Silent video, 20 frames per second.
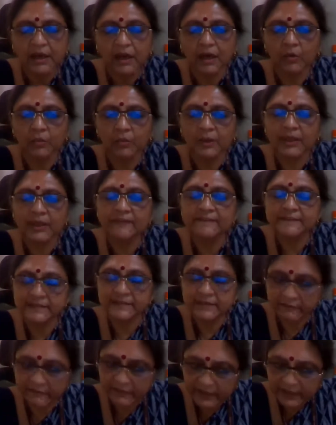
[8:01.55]
Uh, we have
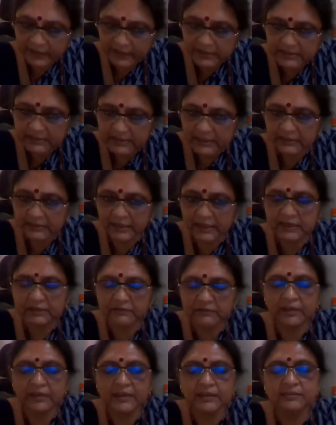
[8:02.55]
several internet
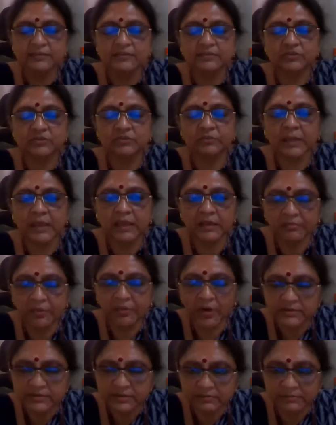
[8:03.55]
gateways to make
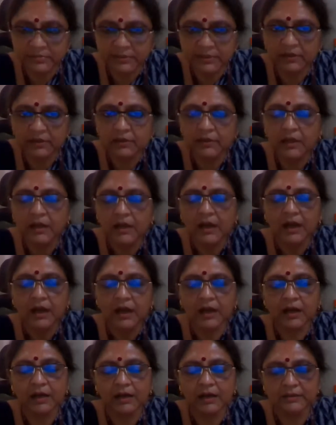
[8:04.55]
possible
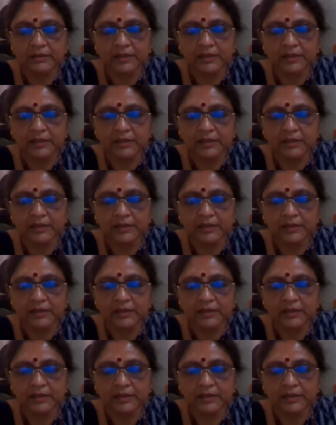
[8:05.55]
uh,